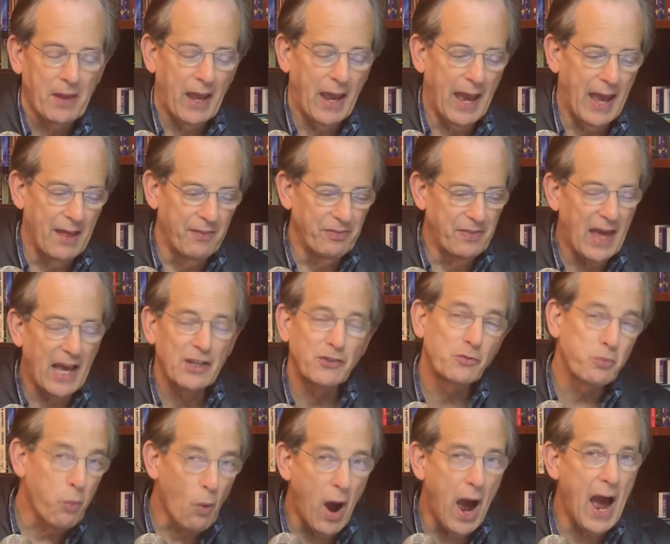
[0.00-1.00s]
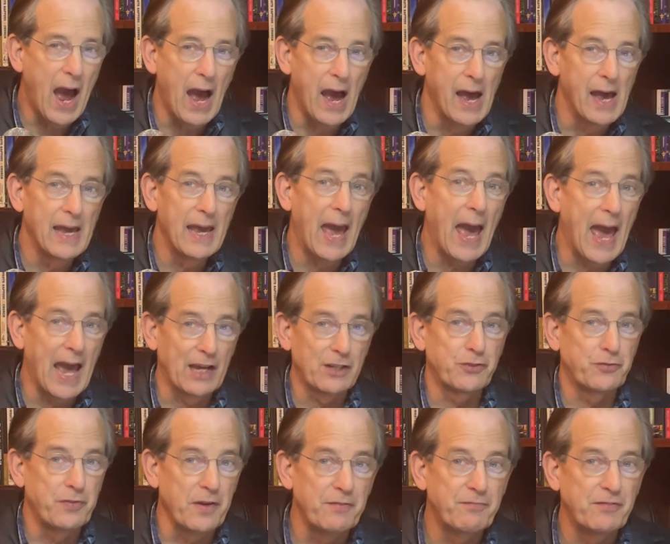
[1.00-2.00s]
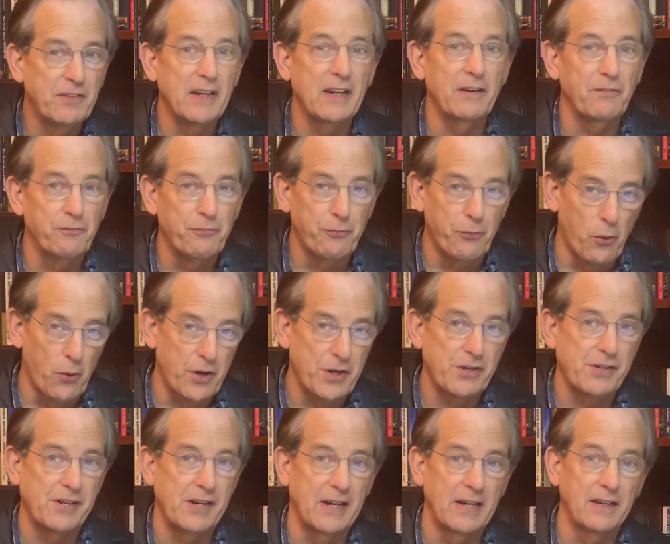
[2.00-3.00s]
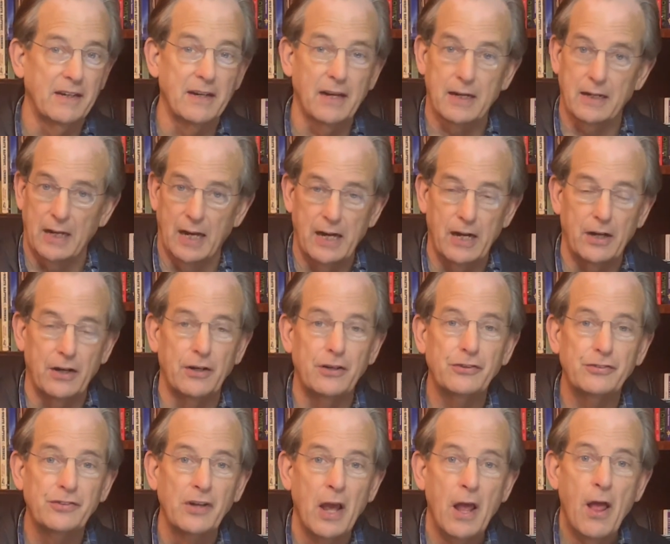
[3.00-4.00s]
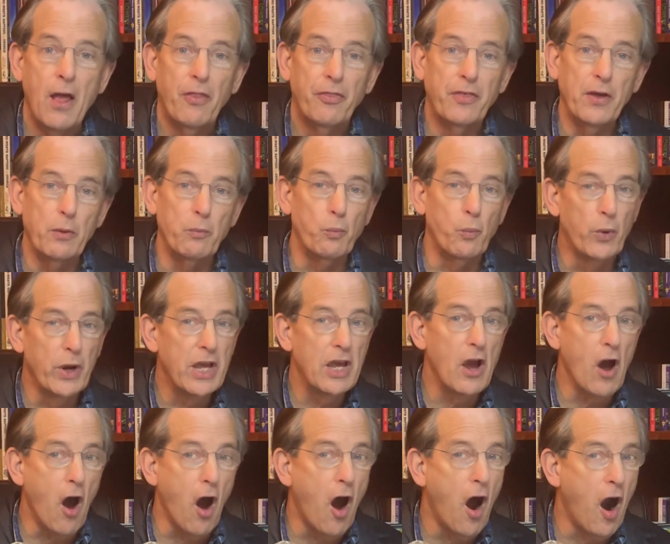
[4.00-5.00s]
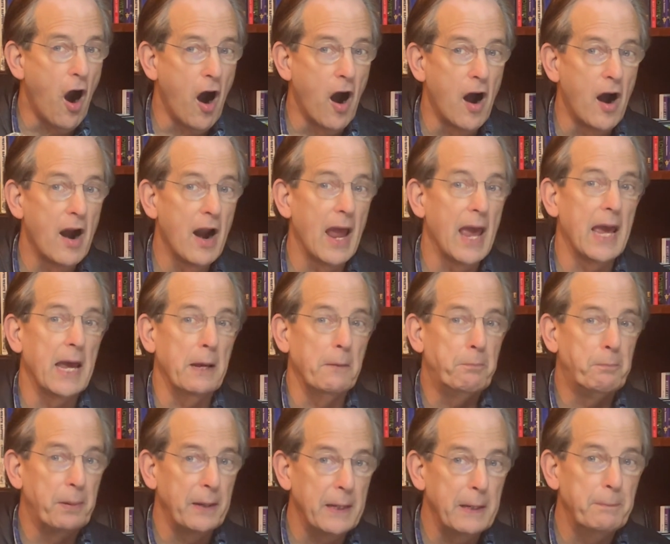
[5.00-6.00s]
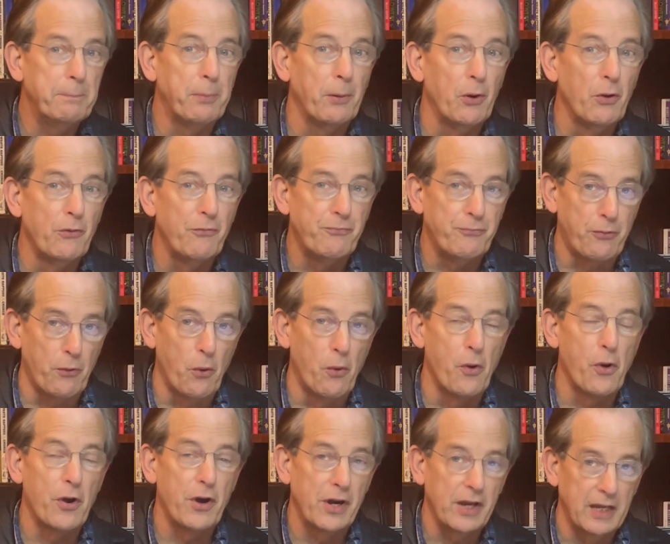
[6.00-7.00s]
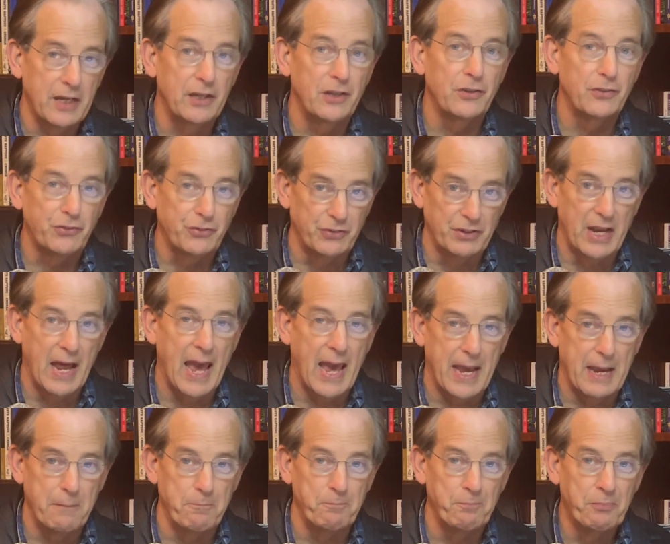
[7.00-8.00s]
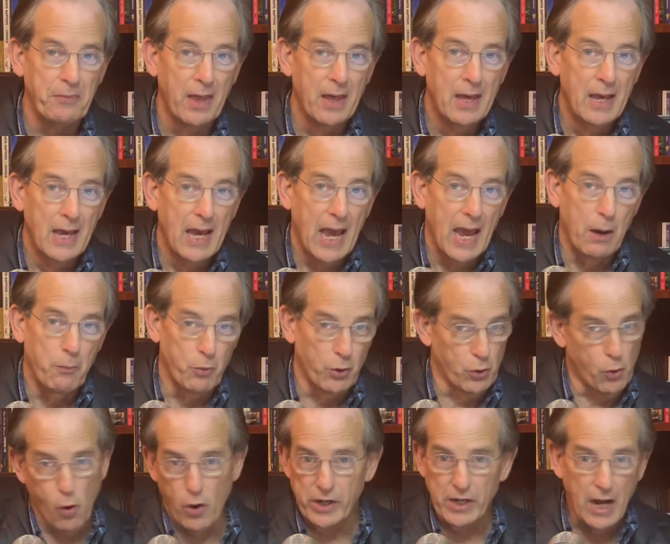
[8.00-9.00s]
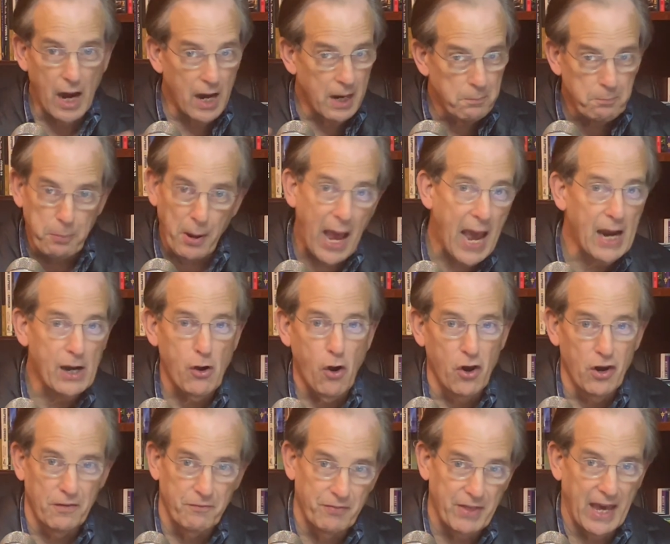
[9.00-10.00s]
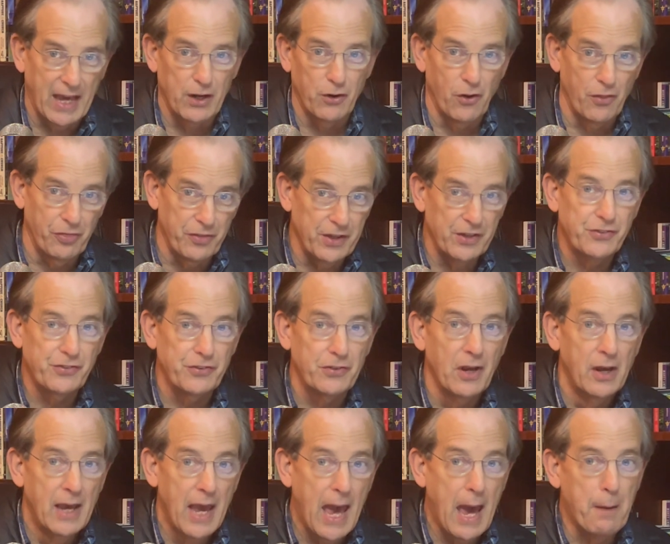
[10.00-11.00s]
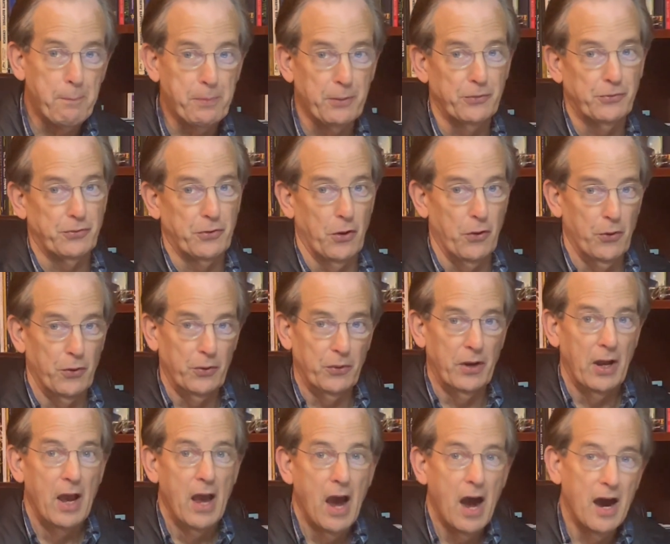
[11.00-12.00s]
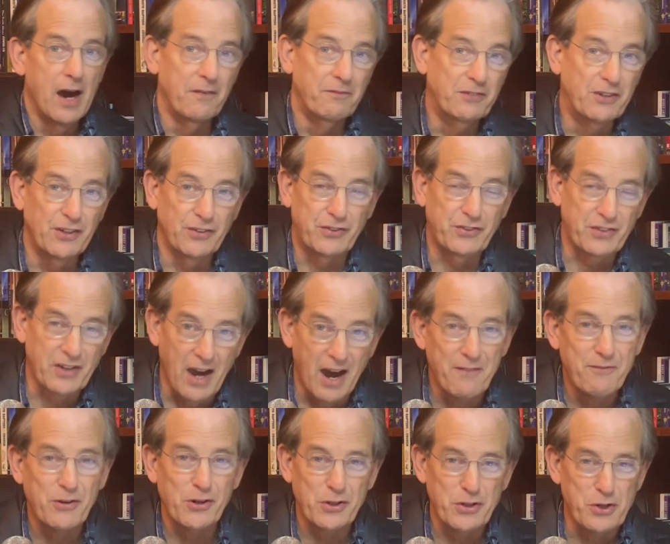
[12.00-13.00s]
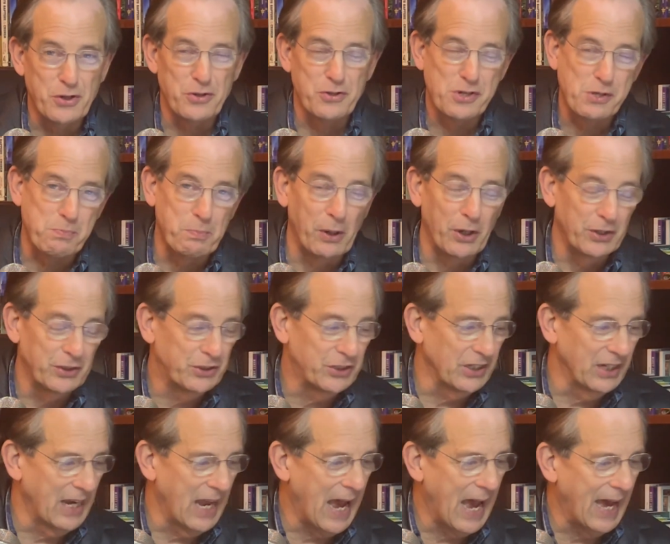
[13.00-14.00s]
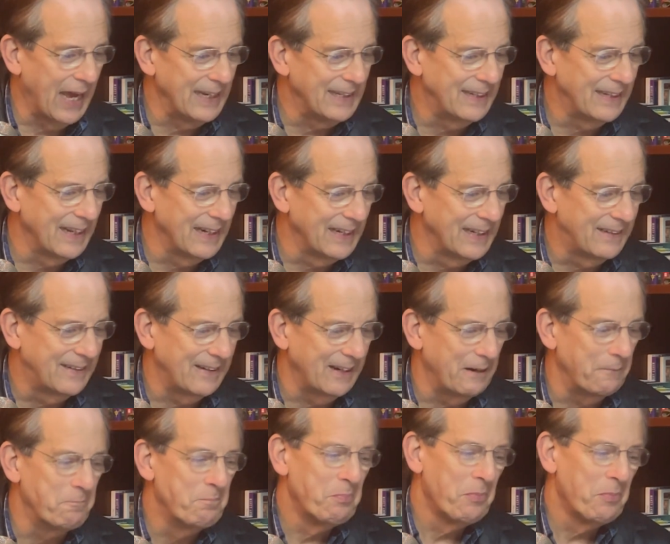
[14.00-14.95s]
And that's why Acts 15 14 declares that we are a people for his name. And we're going to unpack all of that on this episode of Discover Your Spiritual Identity.